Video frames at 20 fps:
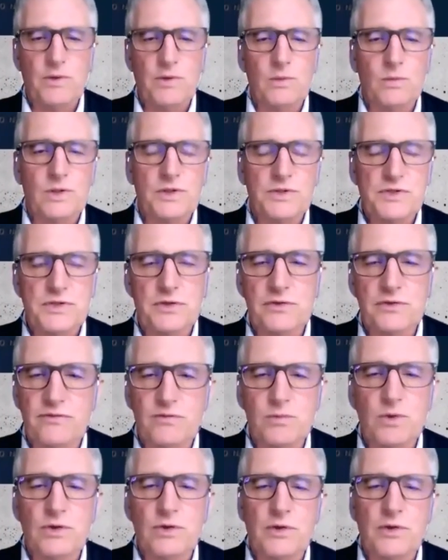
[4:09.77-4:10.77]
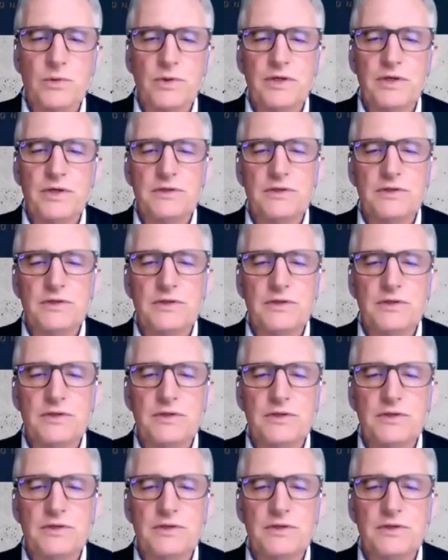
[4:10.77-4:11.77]
What sort of work were you
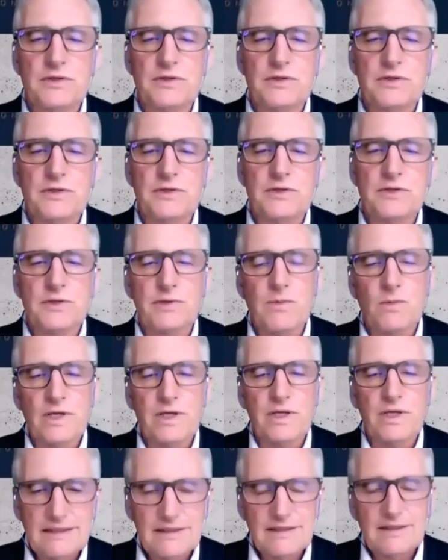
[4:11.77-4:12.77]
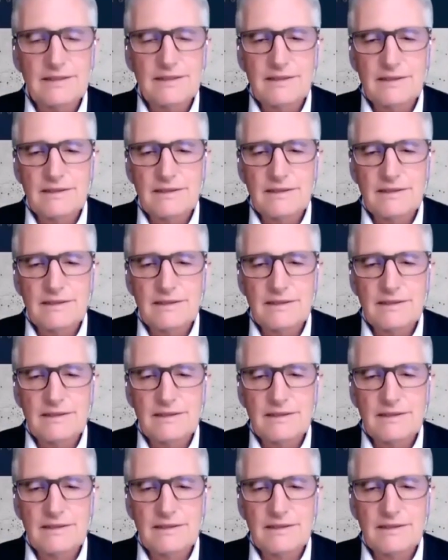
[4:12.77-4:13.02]
doing?